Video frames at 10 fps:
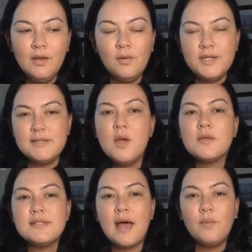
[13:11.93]
holy
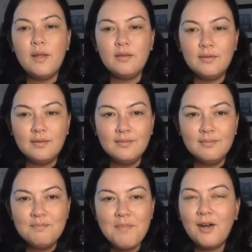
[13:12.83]
smokes, that went
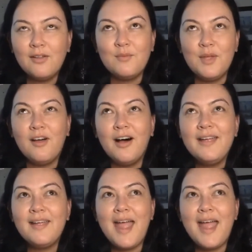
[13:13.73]
better than we thought.